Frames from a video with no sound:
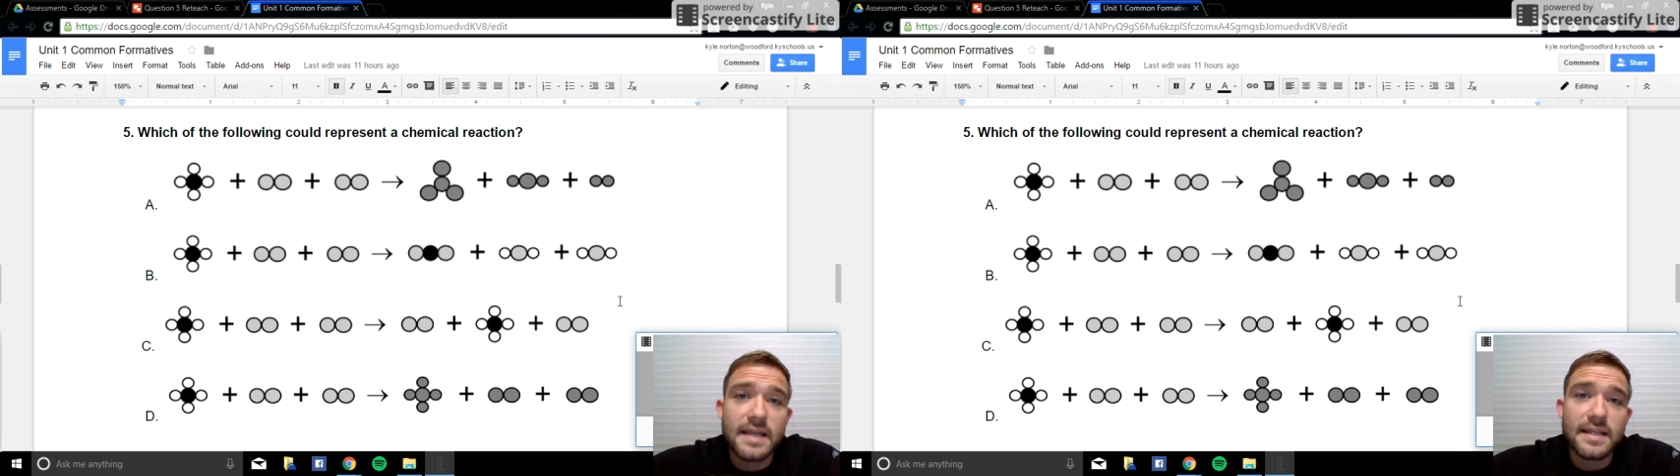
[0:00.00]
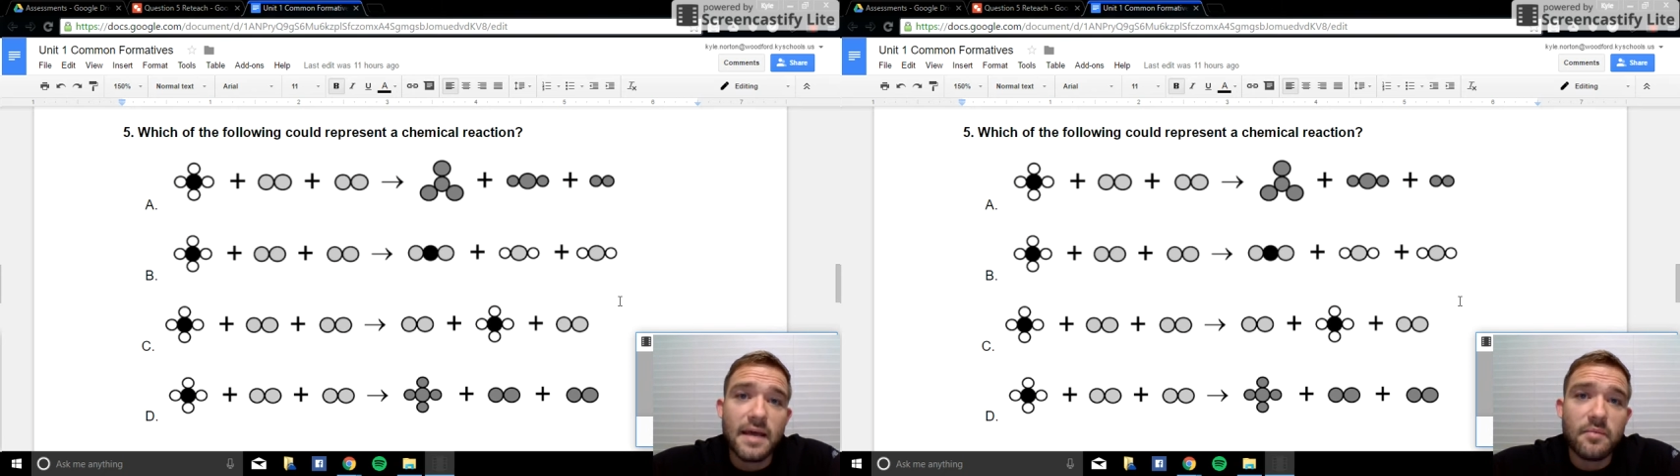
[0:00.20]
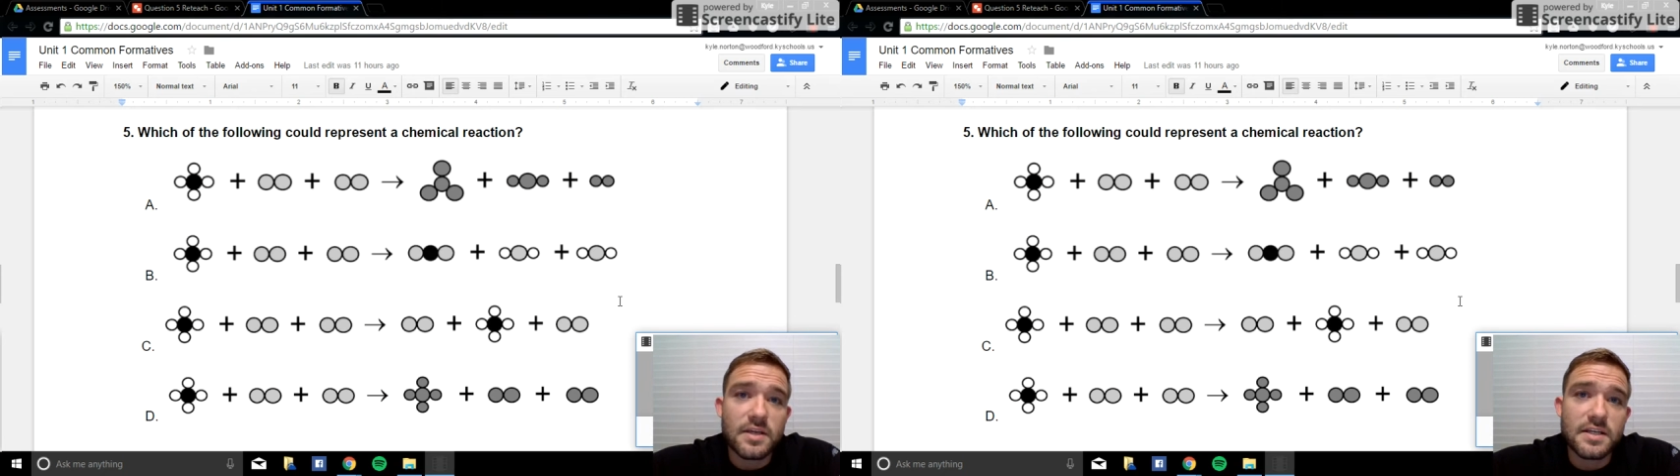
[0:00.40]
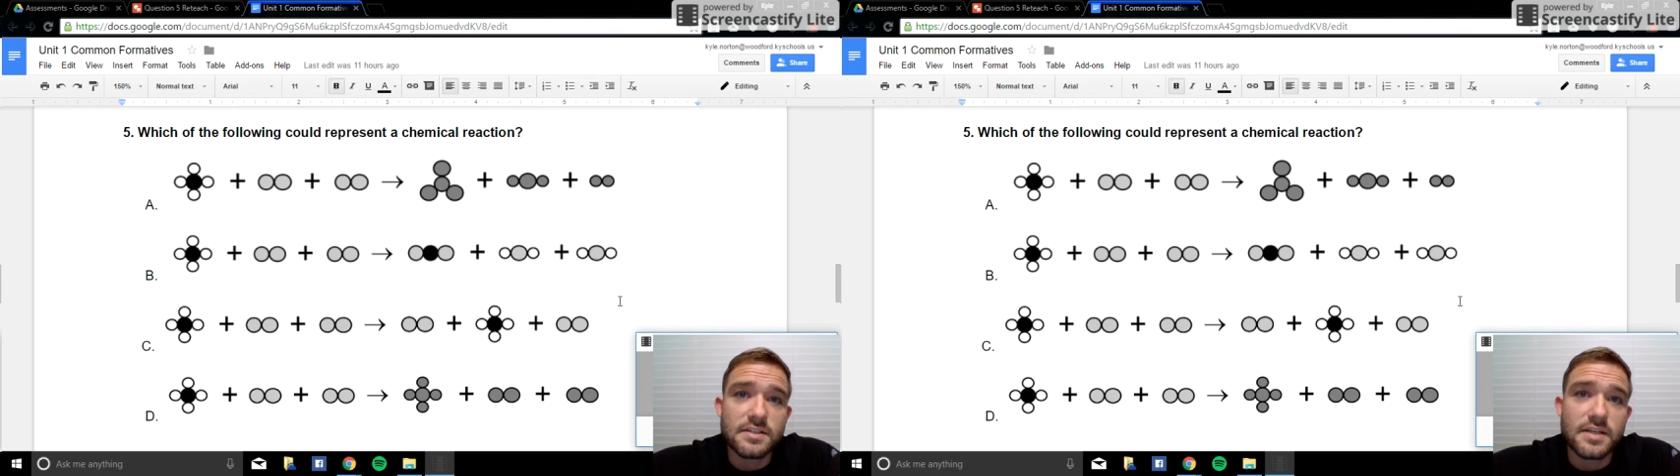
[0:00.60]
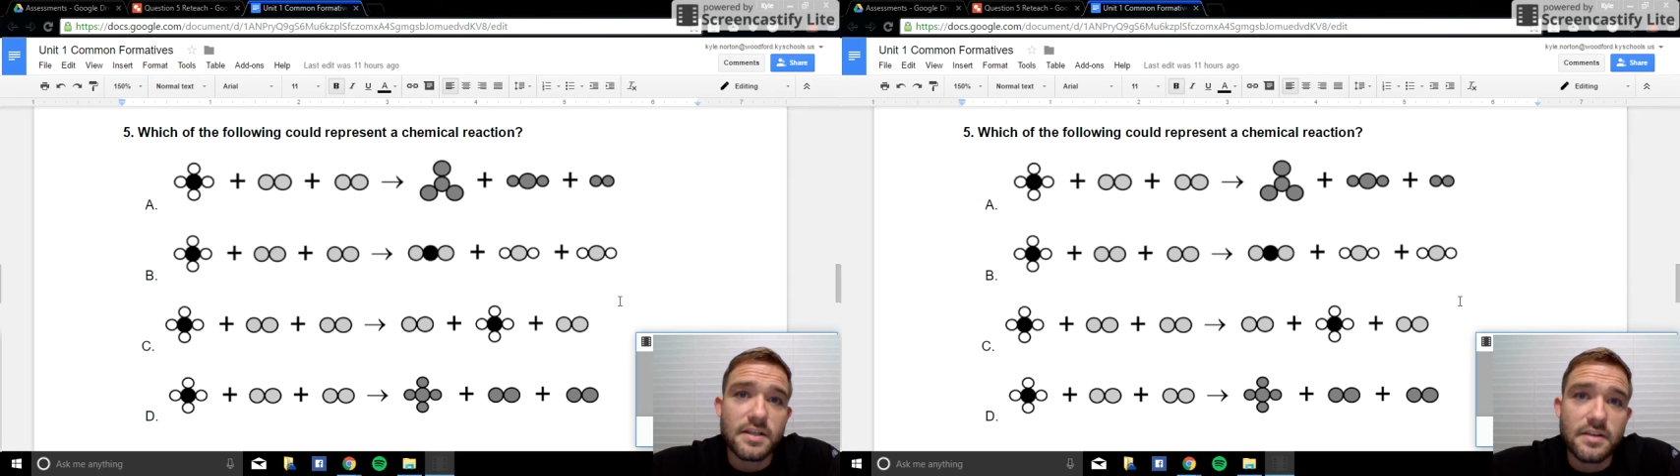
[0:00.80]
and that
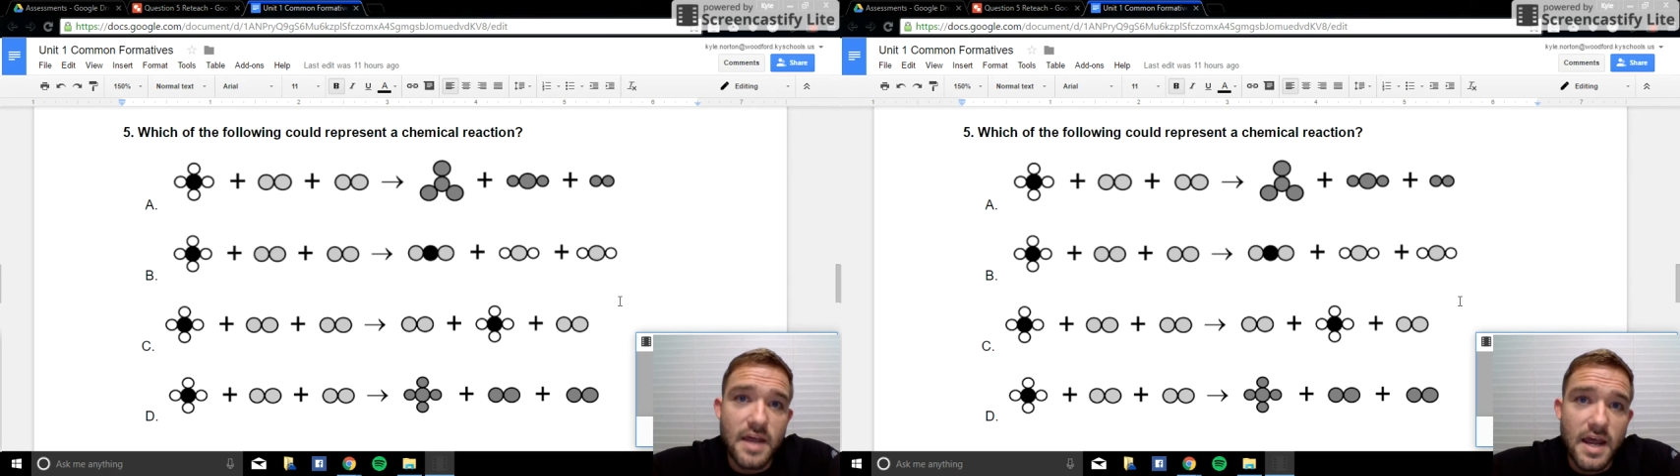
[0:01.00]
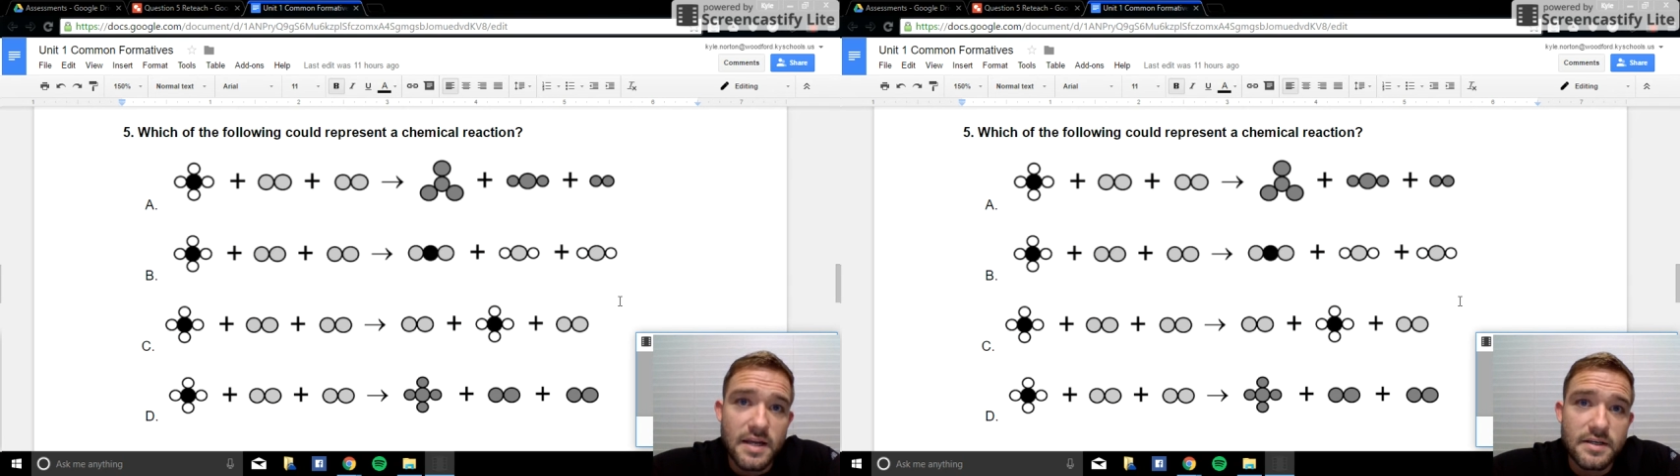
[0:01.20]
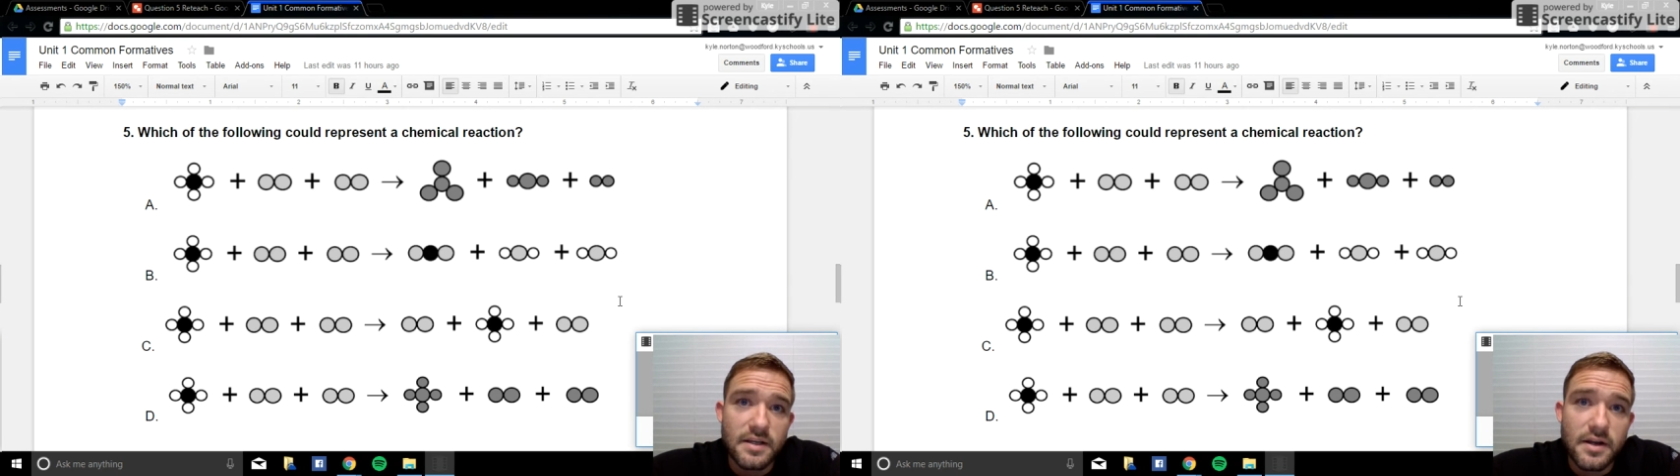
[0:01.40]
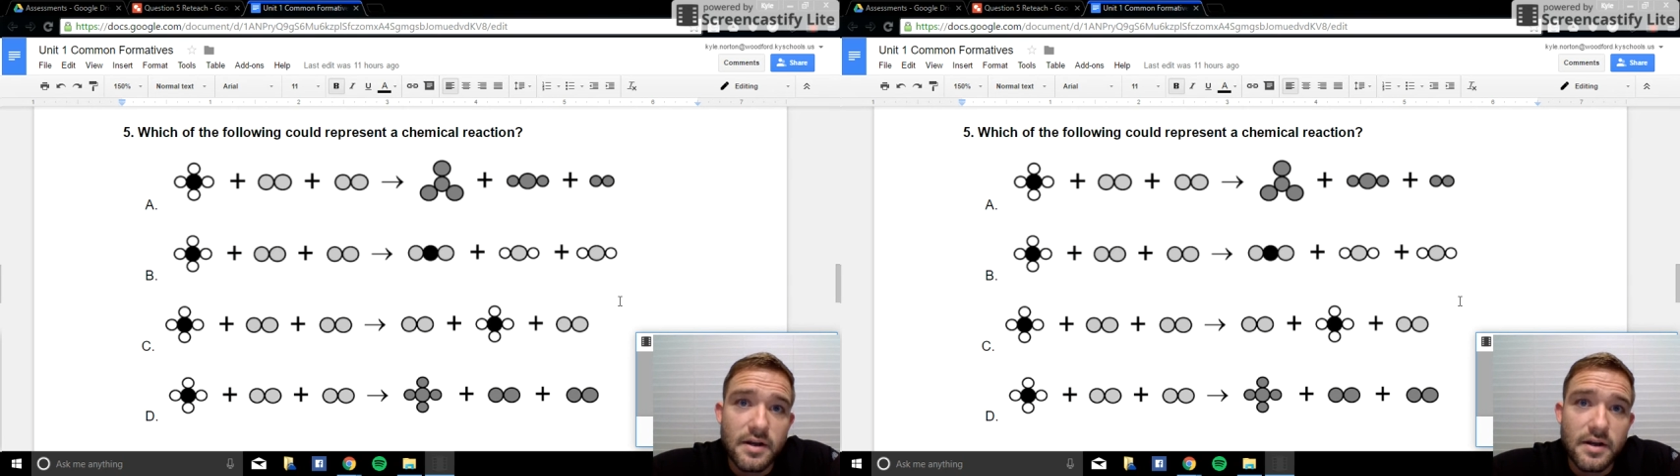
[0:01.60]
means that